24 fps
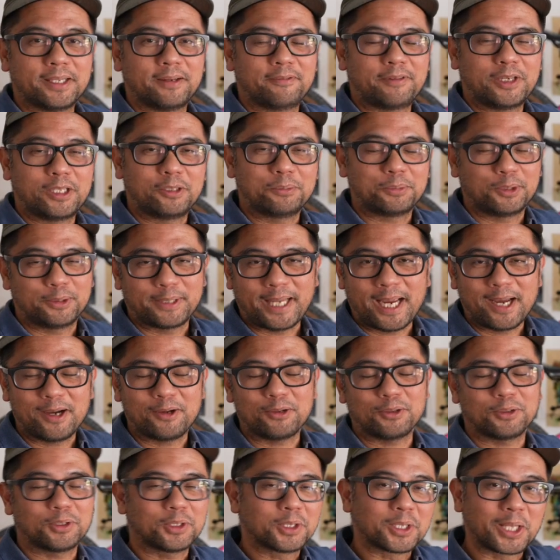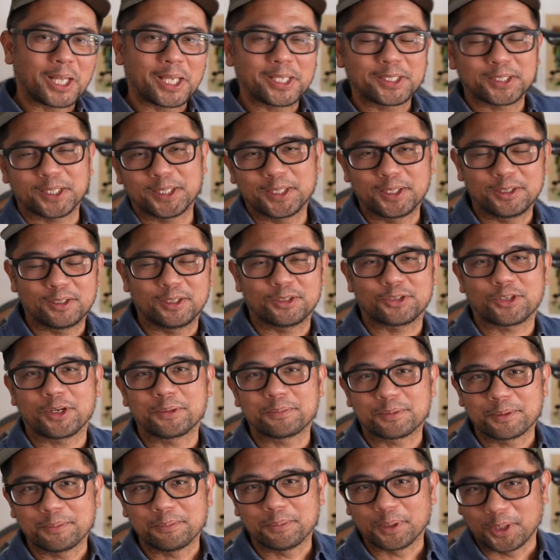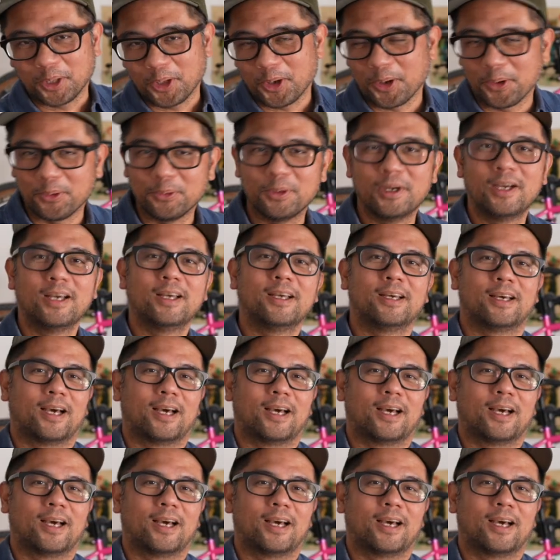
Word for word: available now, links in the description below.